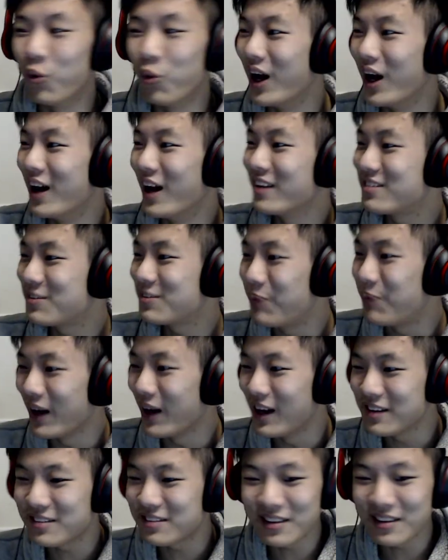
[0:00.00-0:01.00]
worse
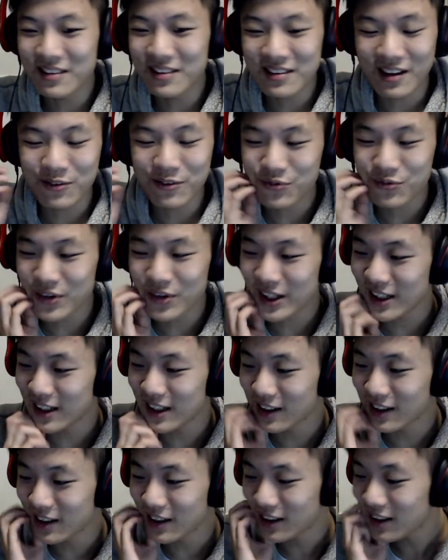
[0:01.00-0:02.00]
person than
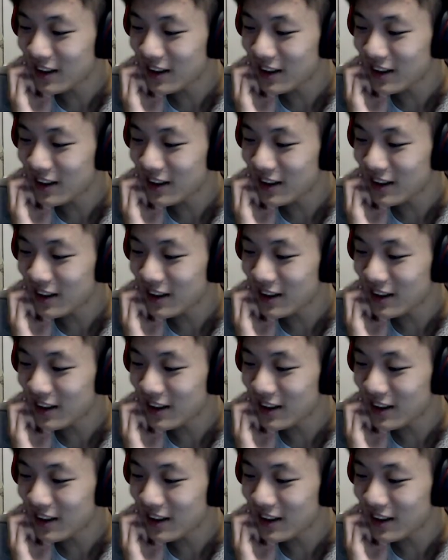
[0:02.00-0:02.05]
freaking